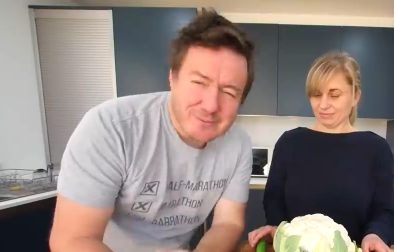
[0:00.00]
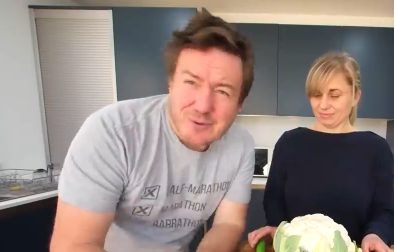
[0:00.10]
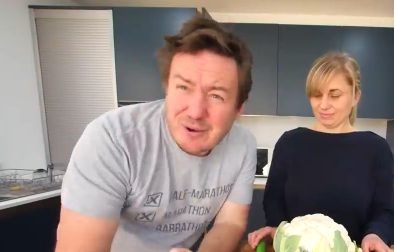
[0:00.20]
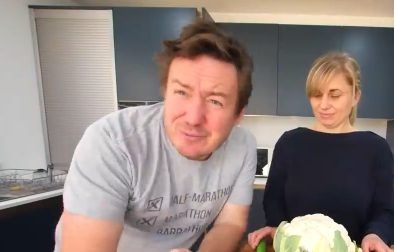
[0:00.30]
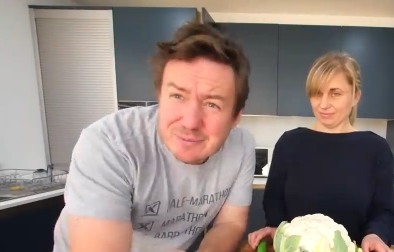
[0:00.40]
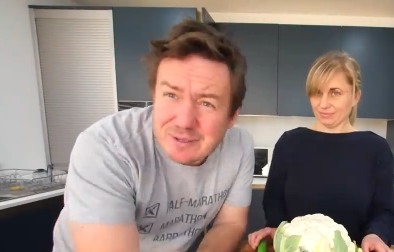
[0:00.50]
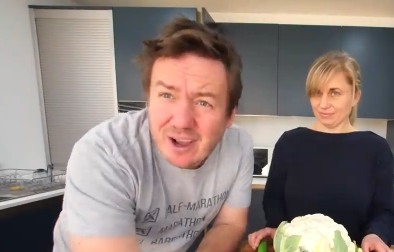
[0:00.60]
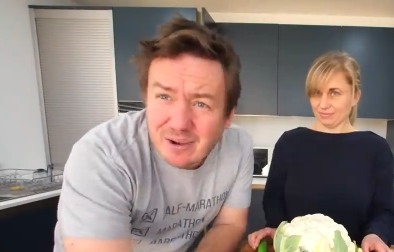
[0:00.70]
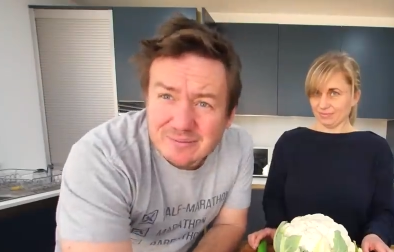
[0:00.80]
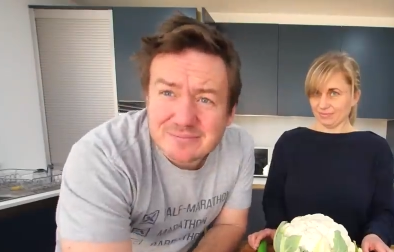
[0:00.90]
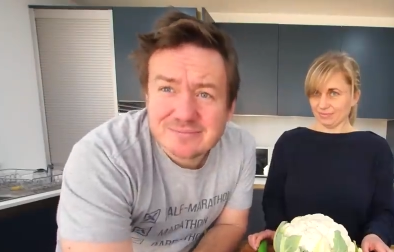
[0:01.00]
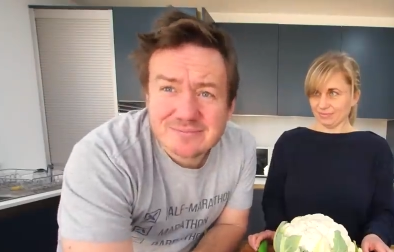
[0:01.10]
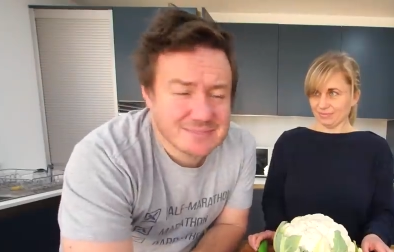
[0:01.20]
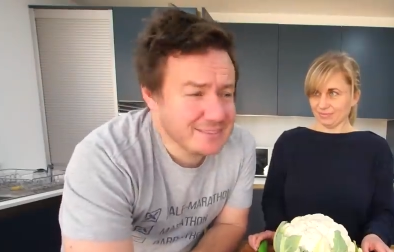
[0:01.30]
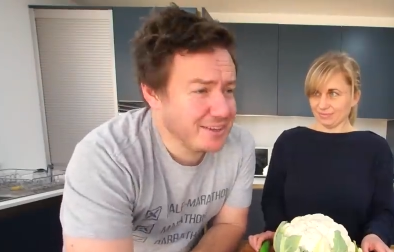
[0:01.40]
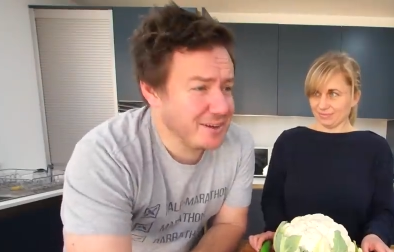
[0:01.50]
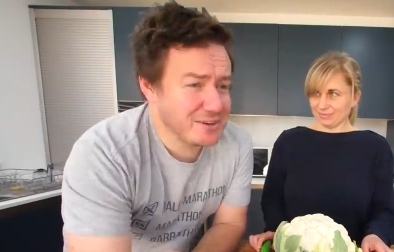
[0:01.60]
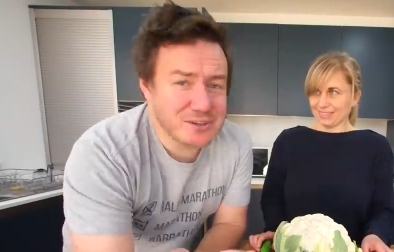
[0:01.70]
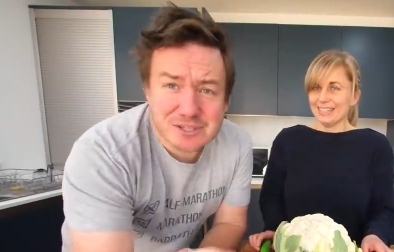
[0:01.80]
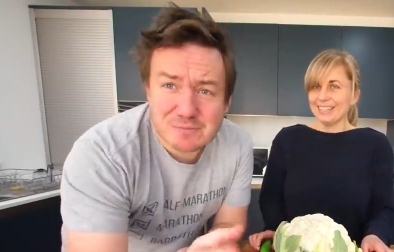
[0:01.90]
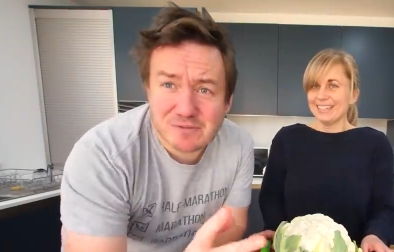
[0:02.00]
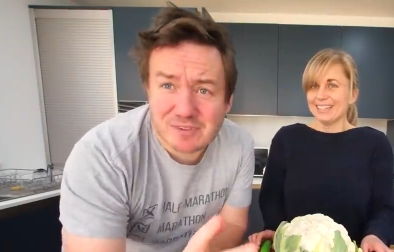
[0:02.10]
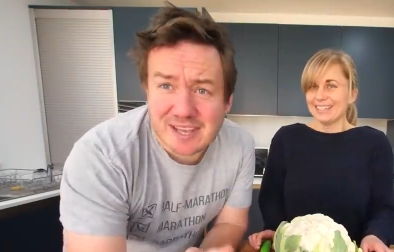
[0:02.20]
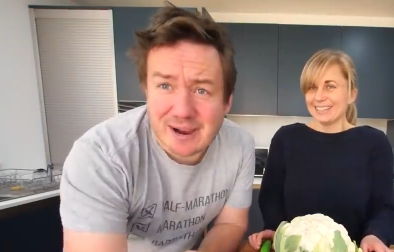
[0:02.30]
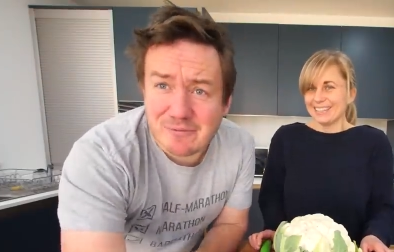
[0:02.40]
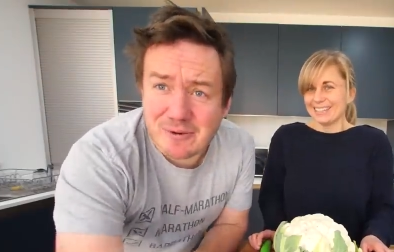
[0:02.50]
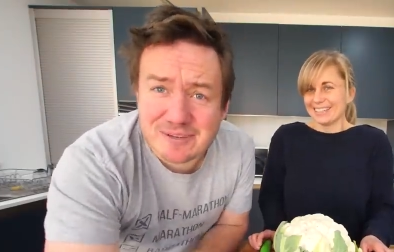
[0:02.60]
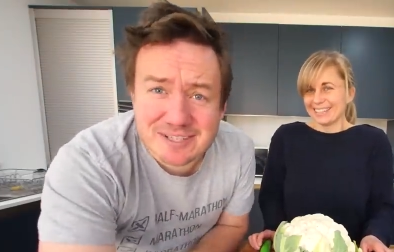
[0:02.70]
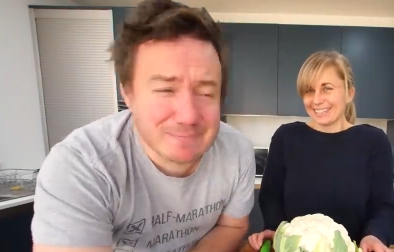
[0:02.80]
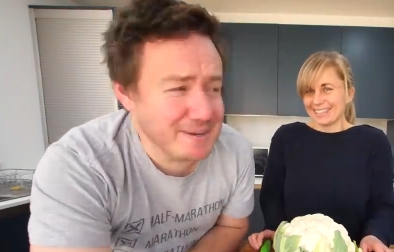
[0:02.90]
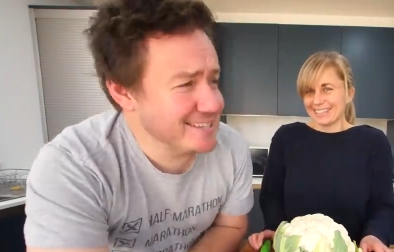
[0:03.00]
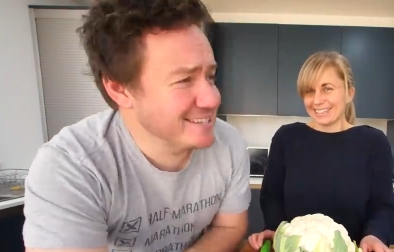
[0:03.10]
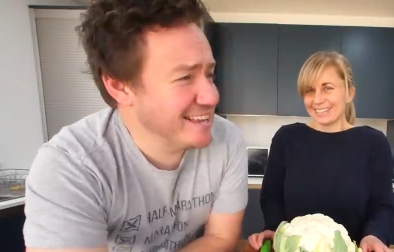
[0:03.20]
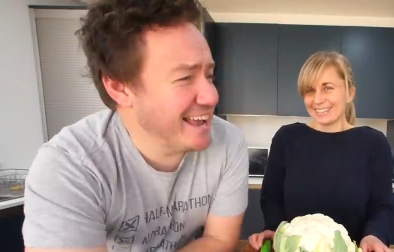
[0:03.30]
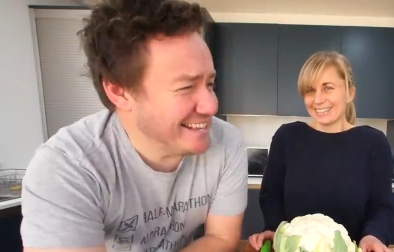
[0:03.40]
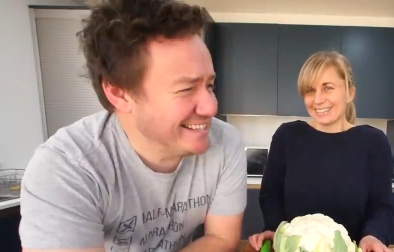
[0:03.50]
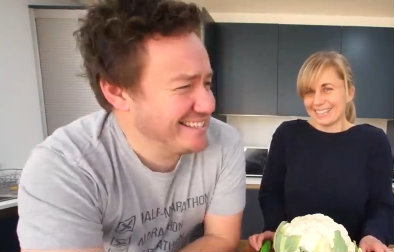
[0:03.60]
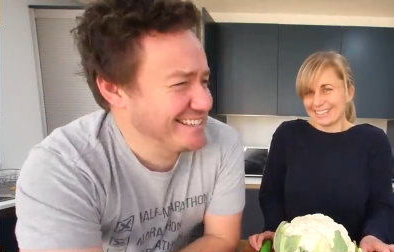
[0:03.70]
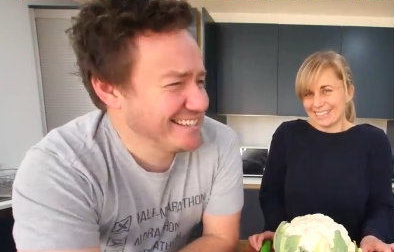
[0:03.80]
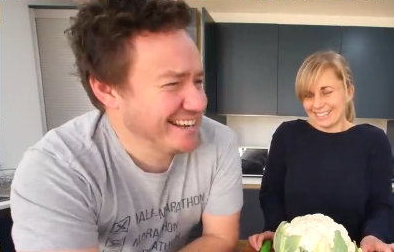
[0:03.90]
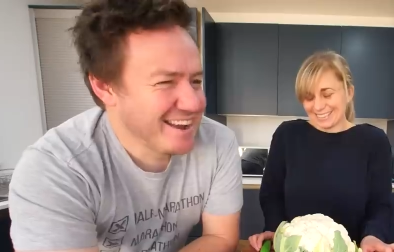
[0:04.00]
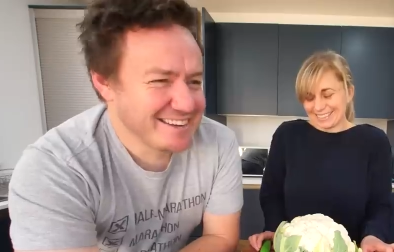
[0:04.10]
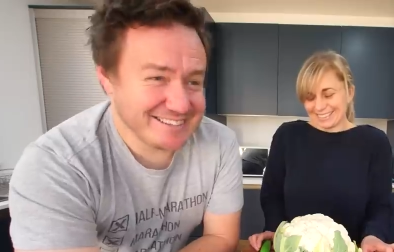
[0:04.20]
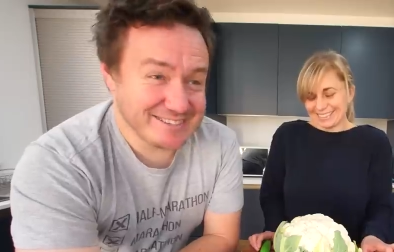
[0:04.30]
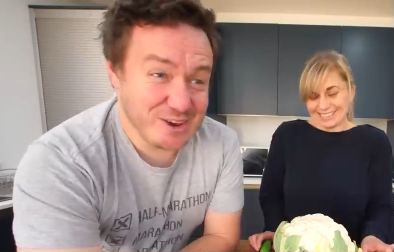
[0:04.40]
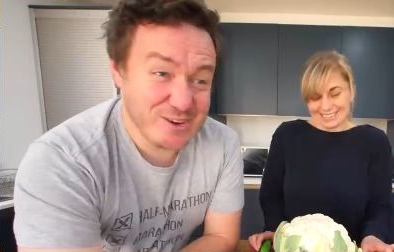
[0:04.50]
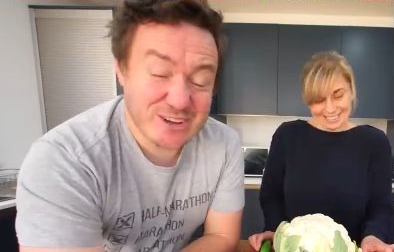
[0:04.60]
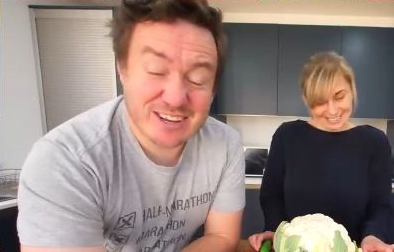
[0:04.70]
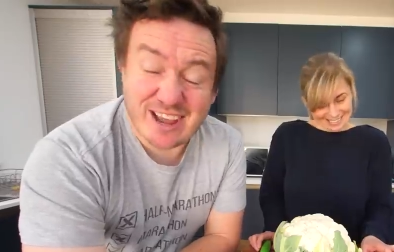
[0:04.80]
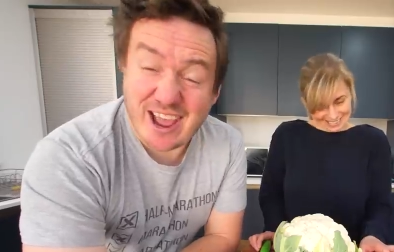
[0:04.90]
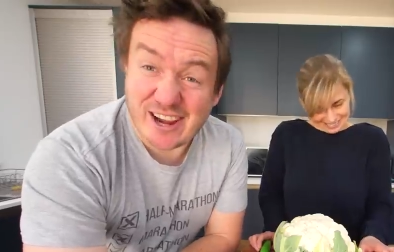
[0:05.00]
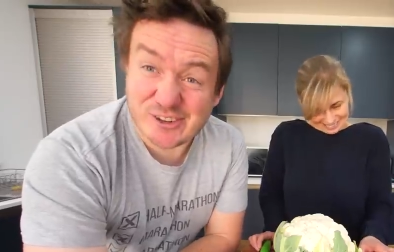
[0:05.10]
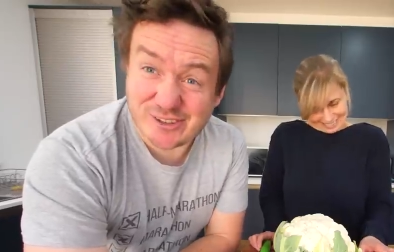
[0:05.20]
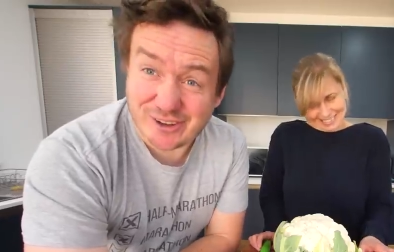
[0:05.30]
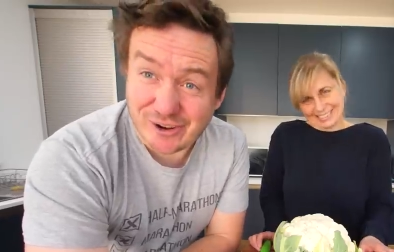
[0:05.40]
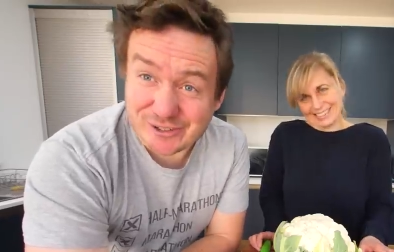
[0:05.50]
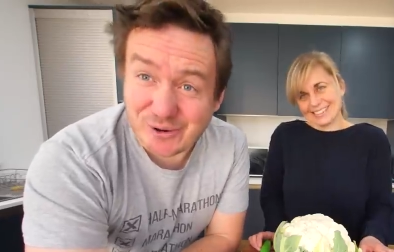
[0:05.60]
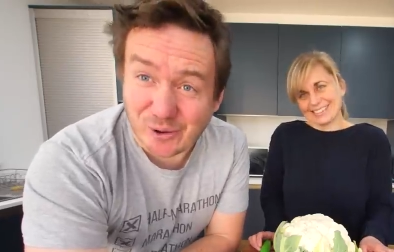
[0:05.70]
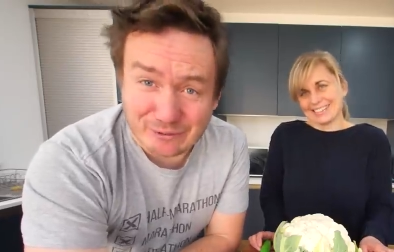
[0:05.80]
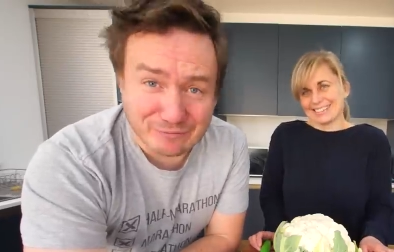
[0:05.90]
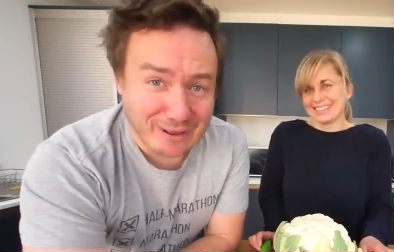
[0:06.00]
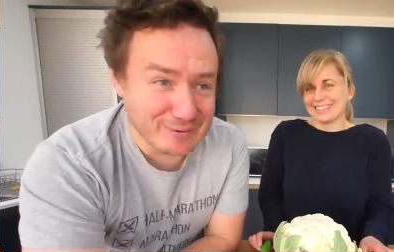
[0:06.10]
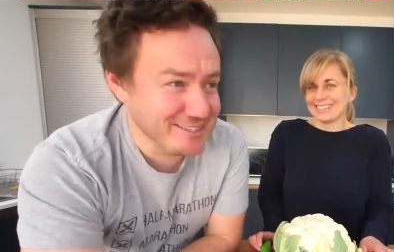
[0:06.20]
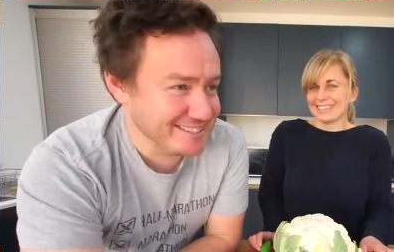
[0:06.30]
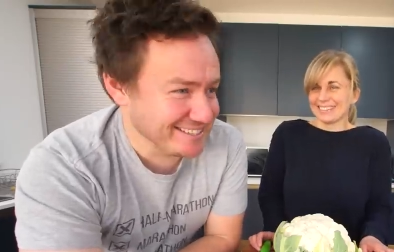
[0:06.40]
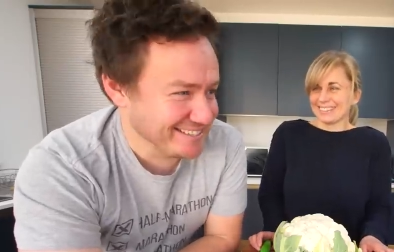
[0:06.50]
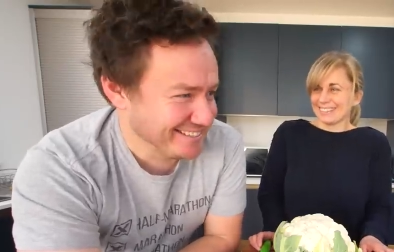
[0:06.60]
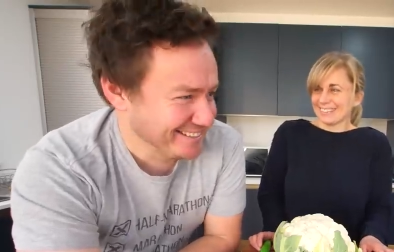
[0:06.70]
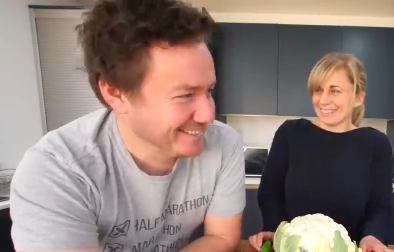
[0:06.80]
Speaker 1: What have we become? Like, I just moved the camera and Missus B just says, didn't know you could get extra large cauliflowers.